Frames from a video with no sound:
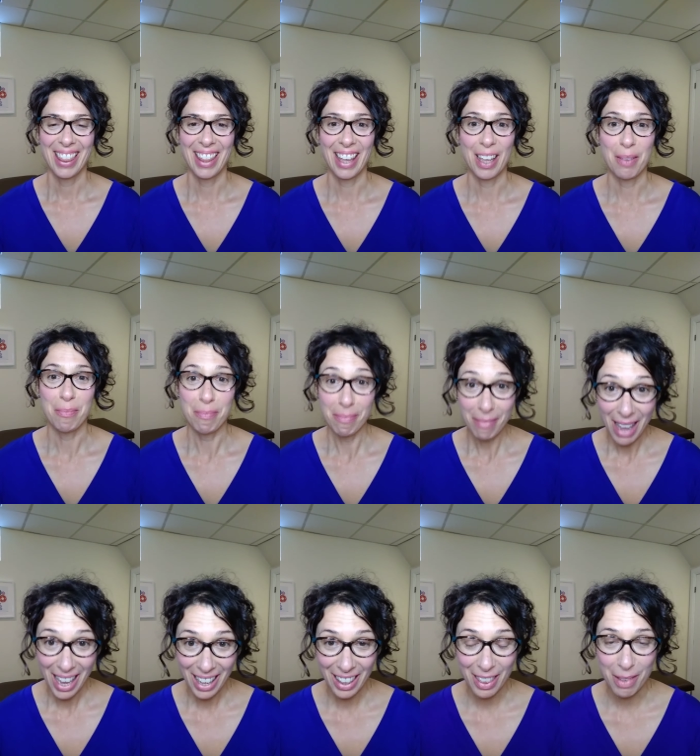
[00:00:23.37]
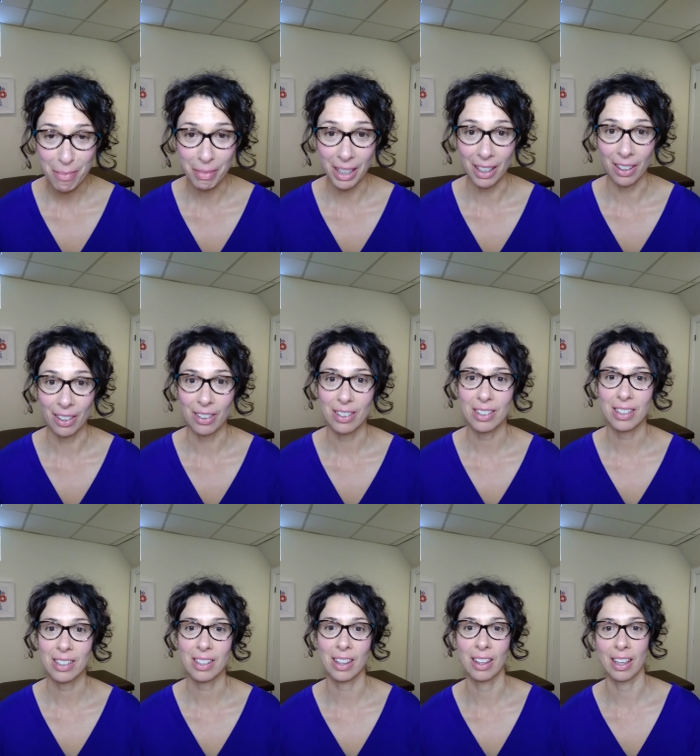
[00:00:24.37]
they make the
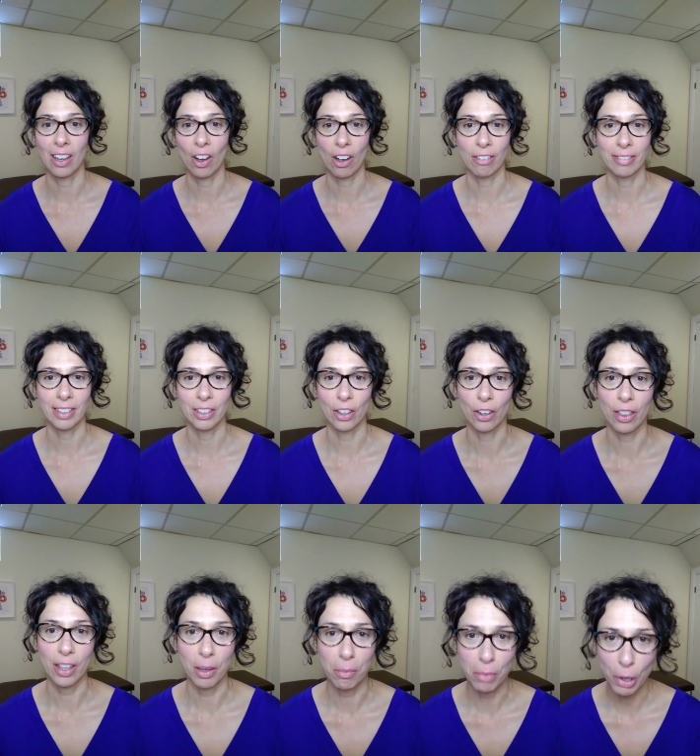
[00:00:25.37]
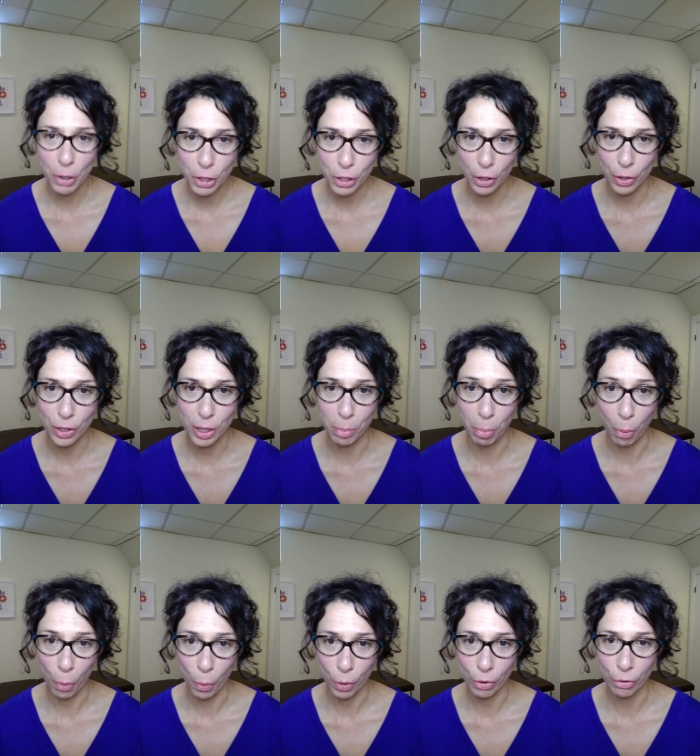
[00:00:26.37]
meals. They often are the emotional
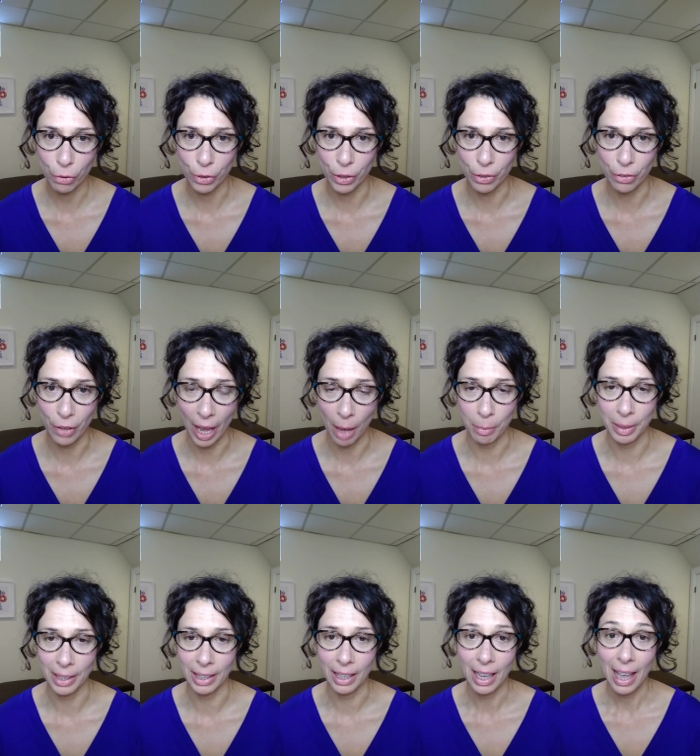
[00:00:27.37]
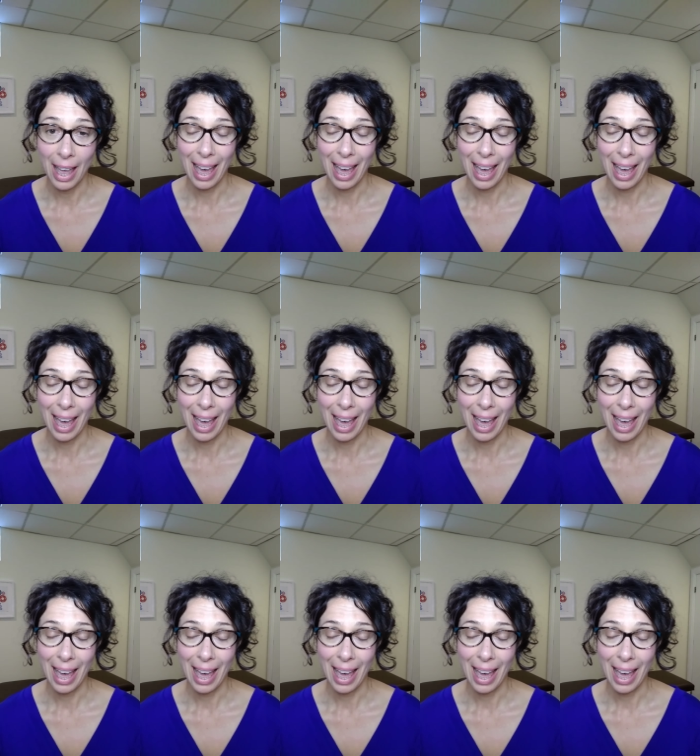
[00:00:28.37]
support for the family.